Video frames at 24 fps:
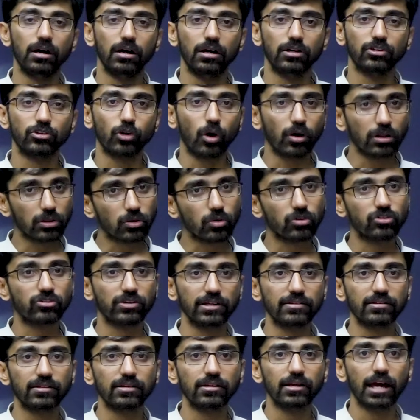solve those
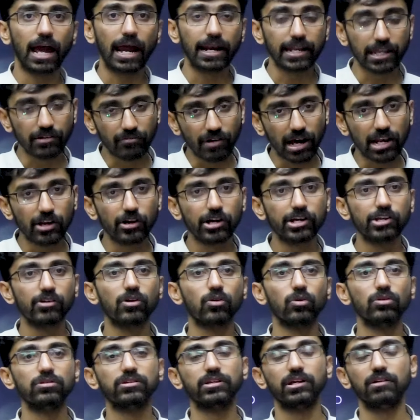tests and evaluate your
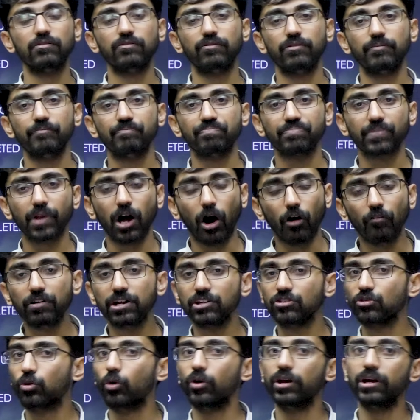own self, how it
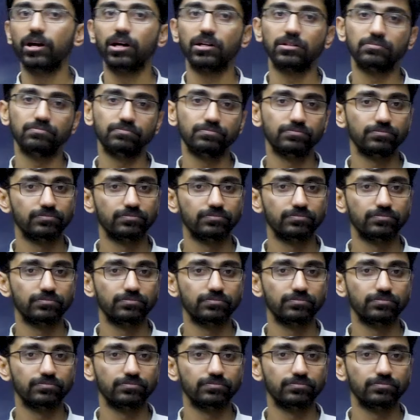is going on.